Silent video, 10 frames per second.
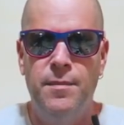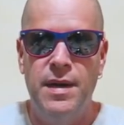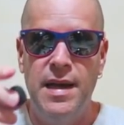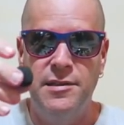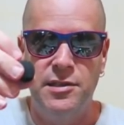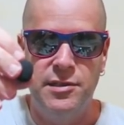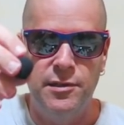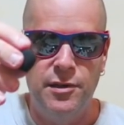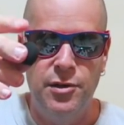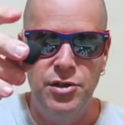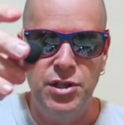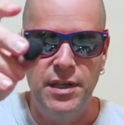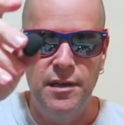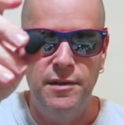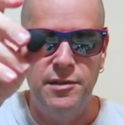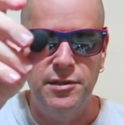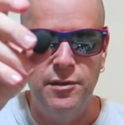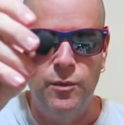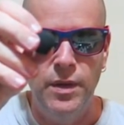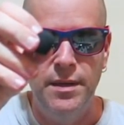but it has this little cushion here, this
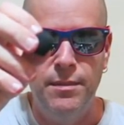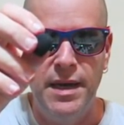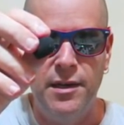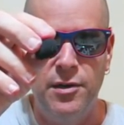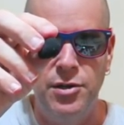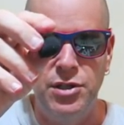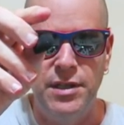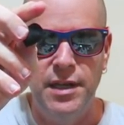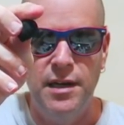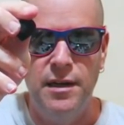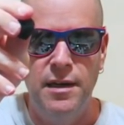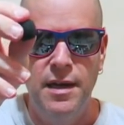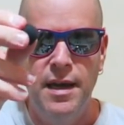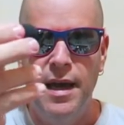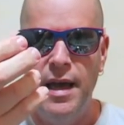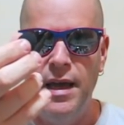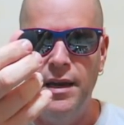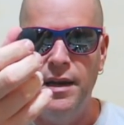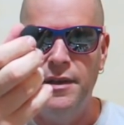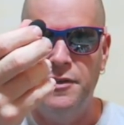little wind mic cushion here,
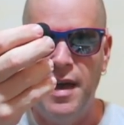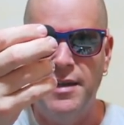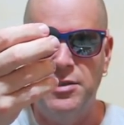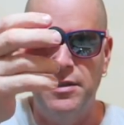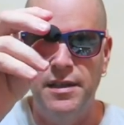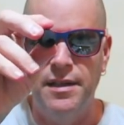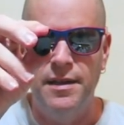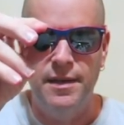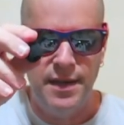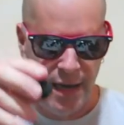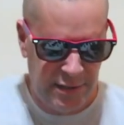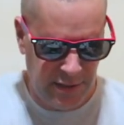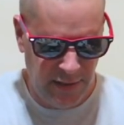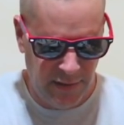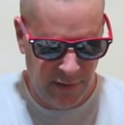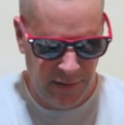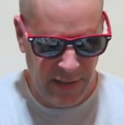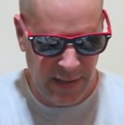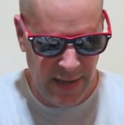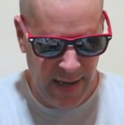and it's excellent. Excellent little
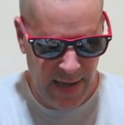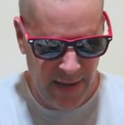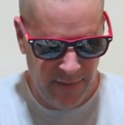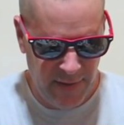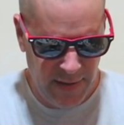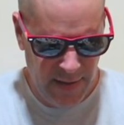thing to have.